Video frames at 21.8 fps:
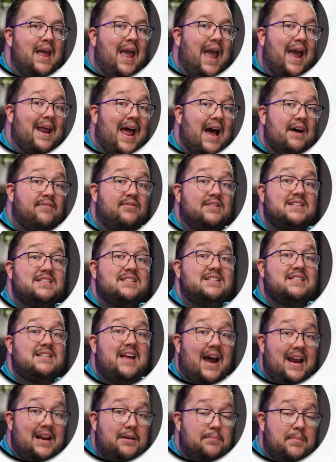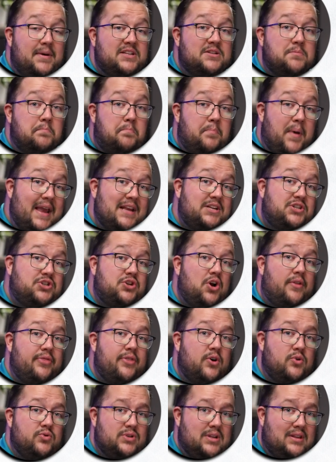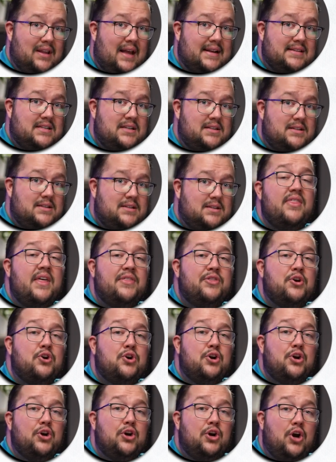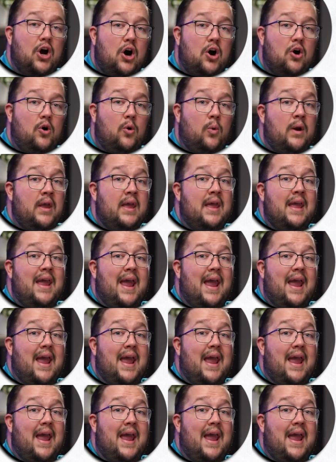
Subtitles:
and have assignments based on those lessons that they're going to go